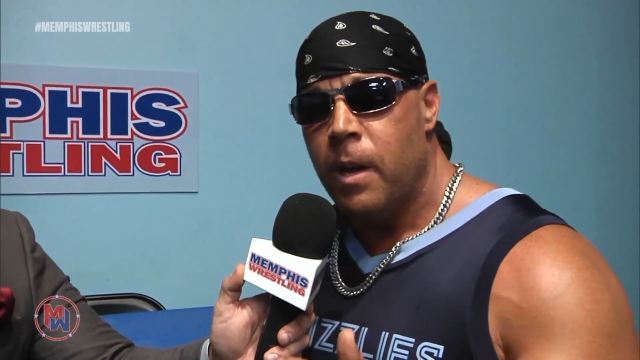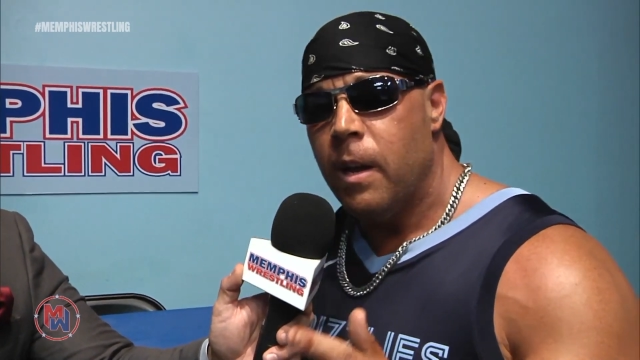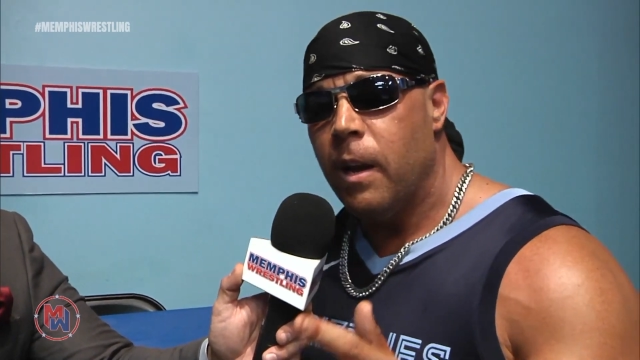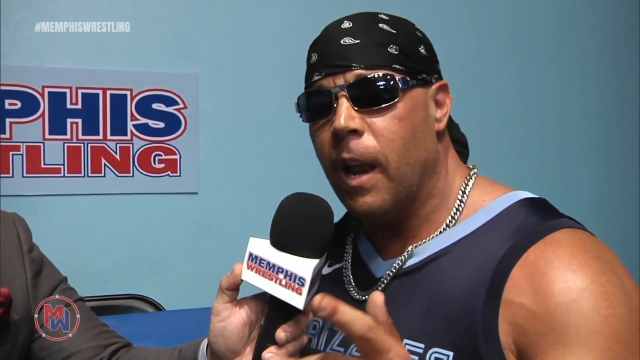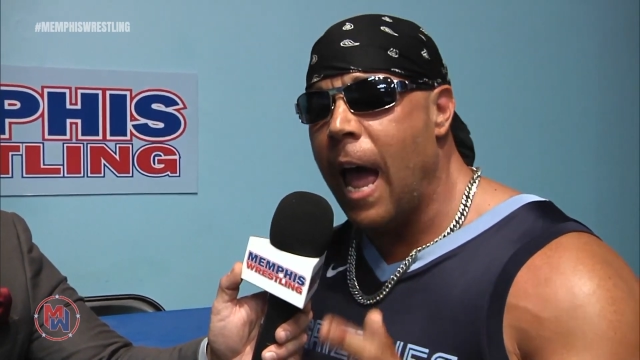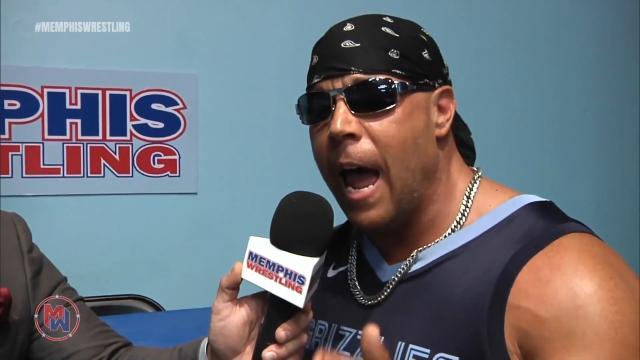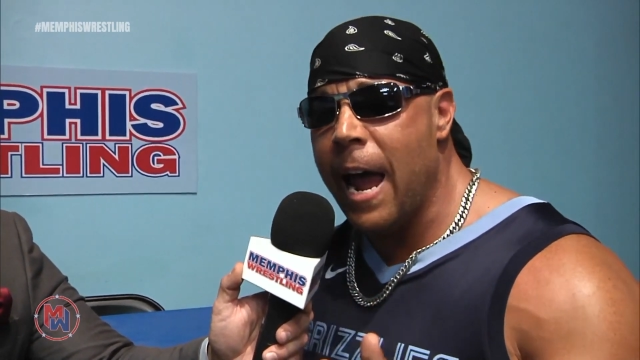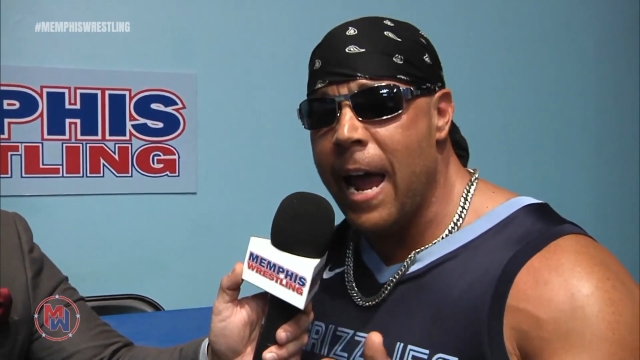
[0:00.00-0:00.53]

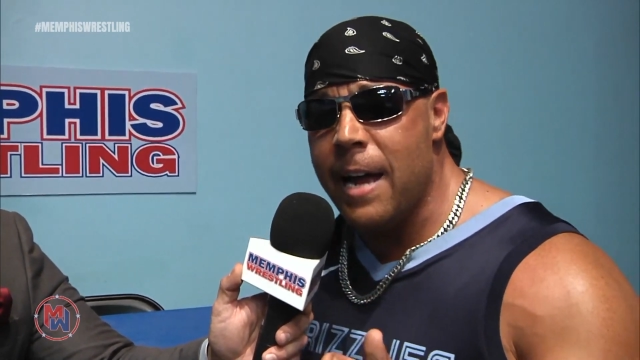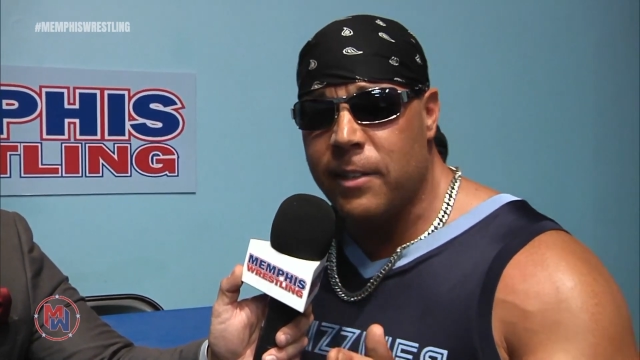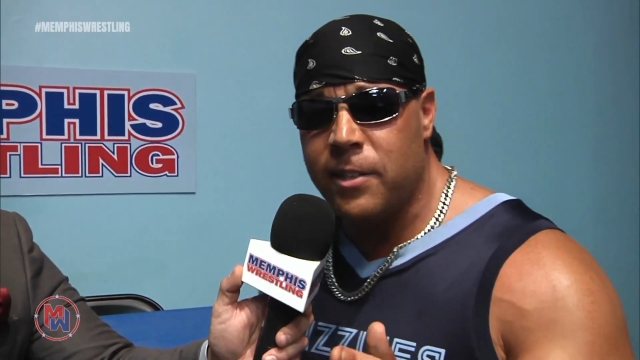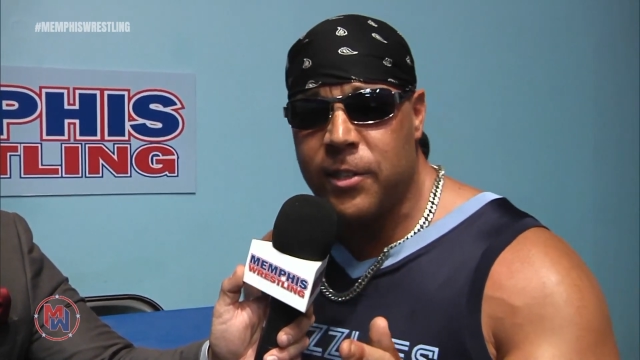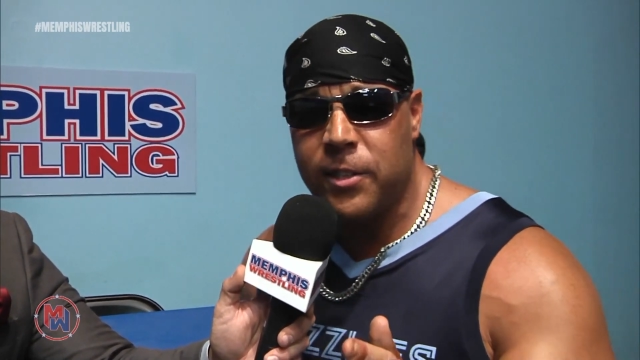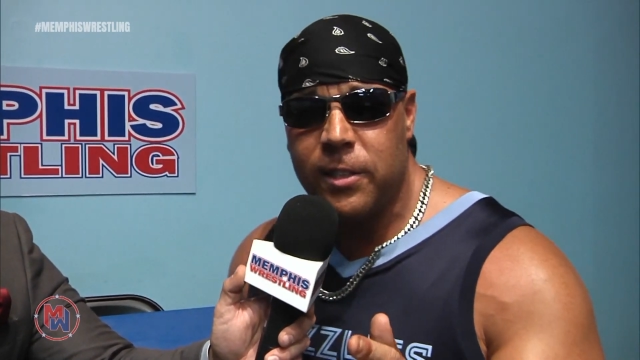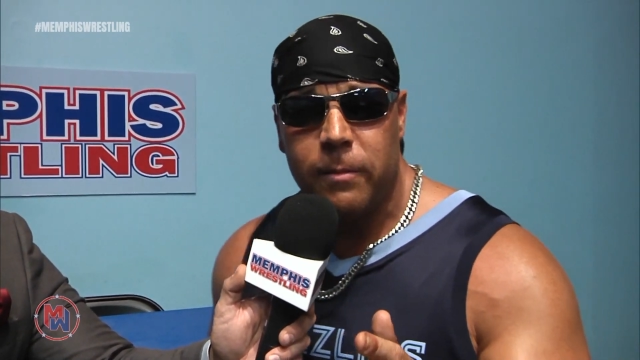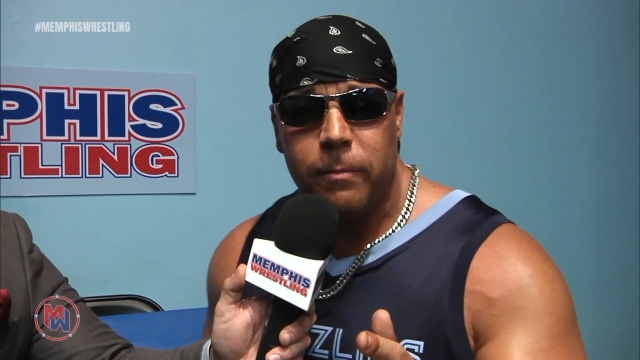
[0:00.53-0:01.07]

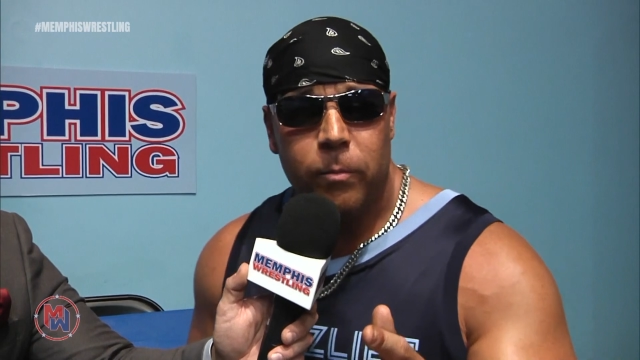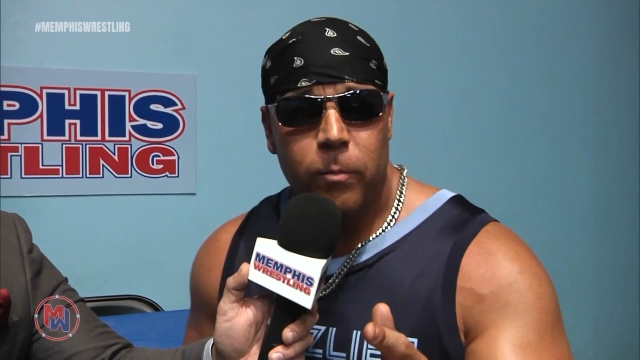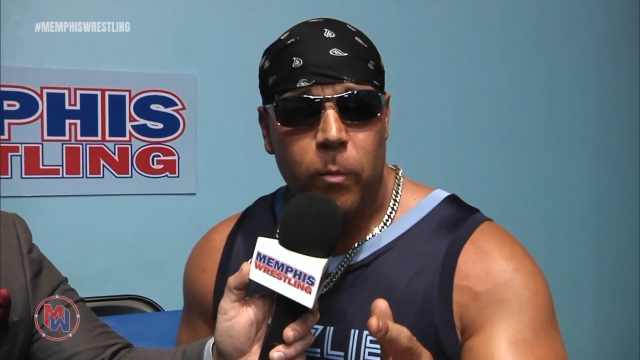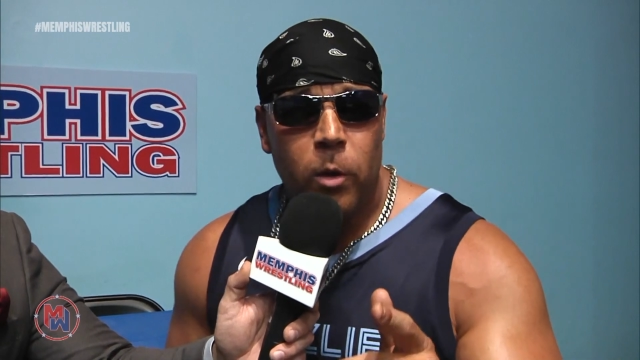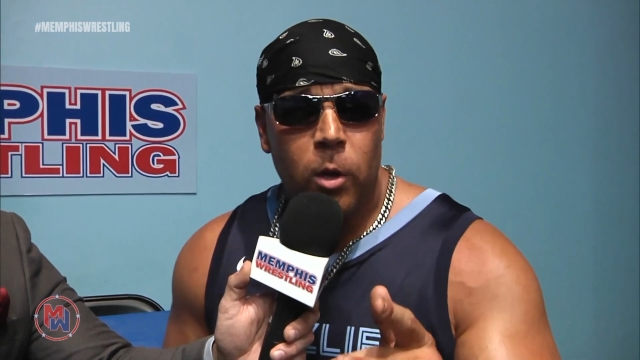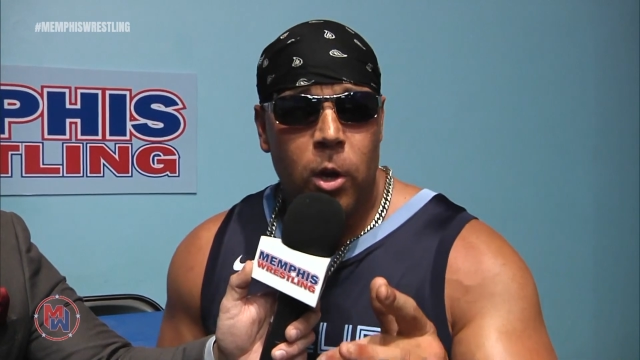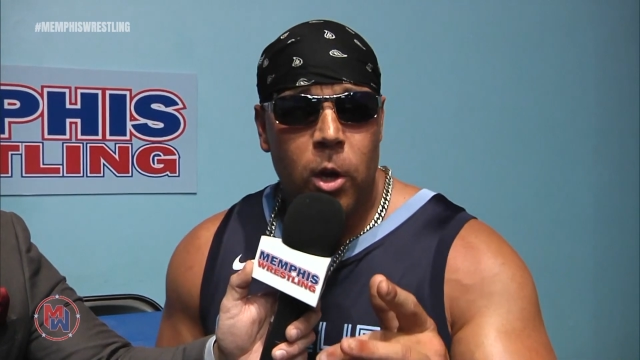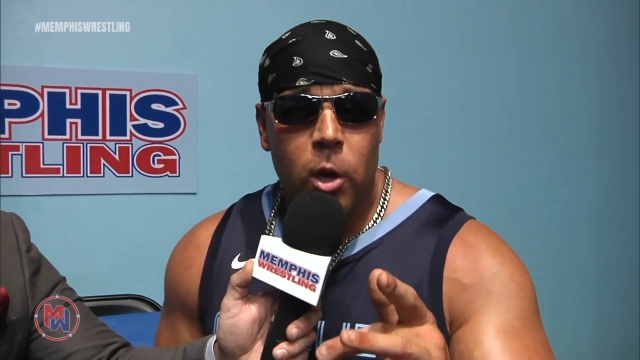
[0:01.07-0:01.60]
Lance,
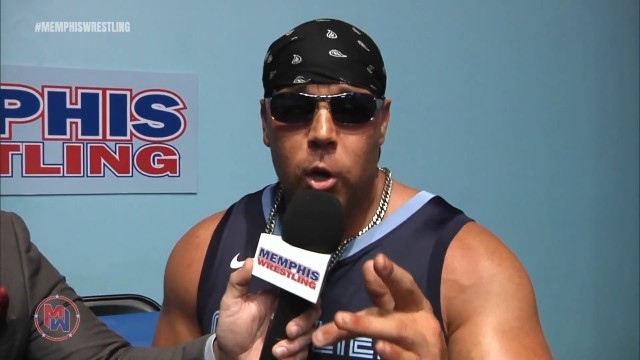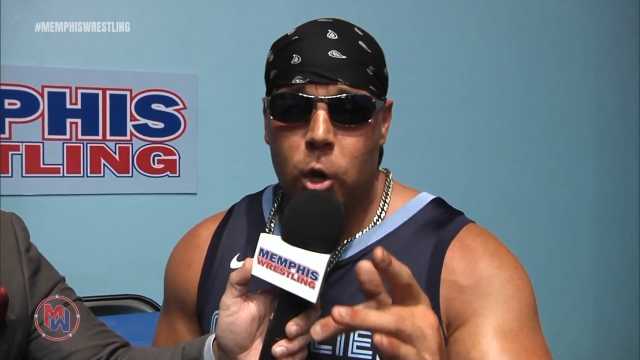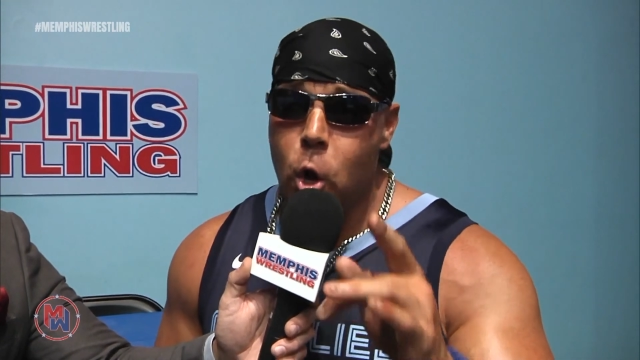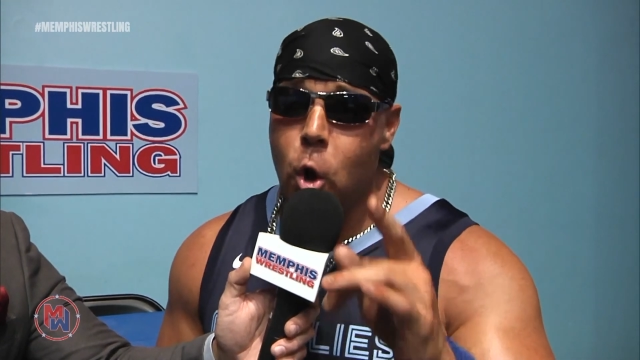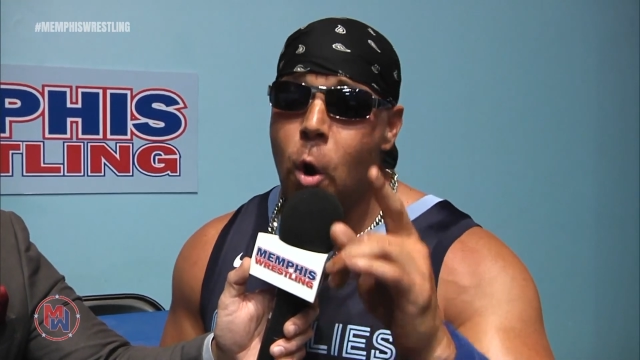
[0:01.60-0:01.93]
you